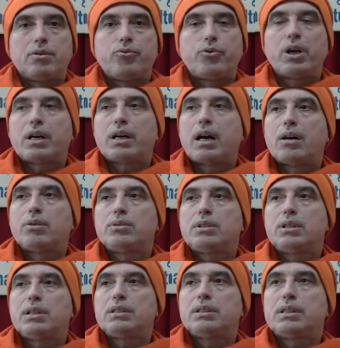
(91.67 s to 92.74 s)
we are
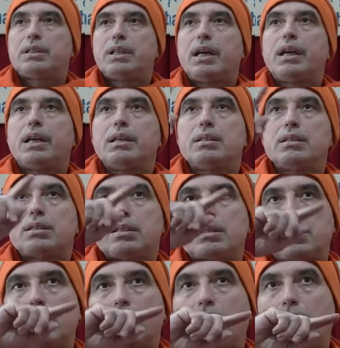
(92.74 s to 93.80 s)
counting the
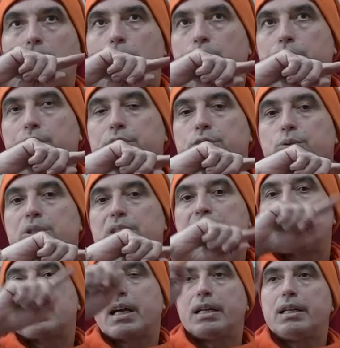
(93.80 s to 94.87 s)
days according to the
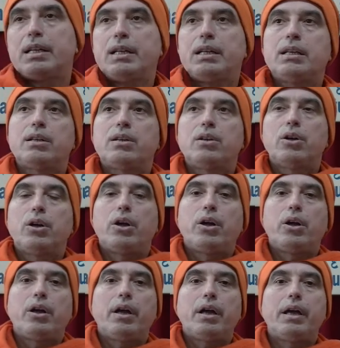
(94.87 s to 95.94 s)
sun
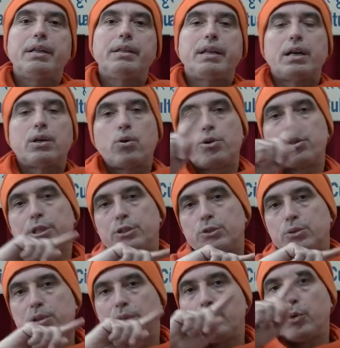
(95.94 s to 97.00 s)
and according
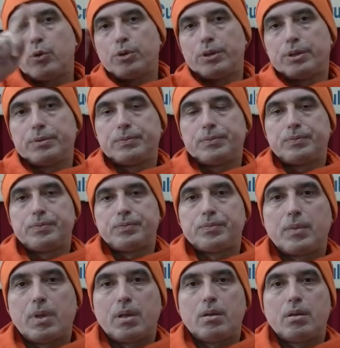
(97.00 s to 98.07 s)
to the moon.
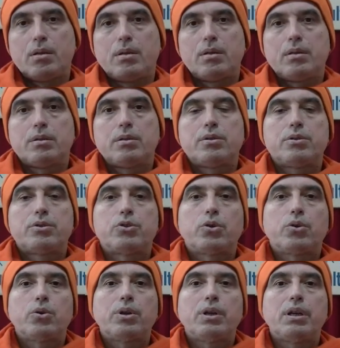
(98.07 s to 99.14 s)

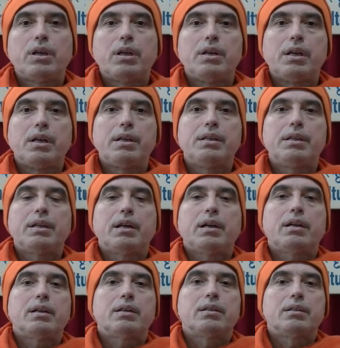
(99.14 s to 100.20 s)
So in India,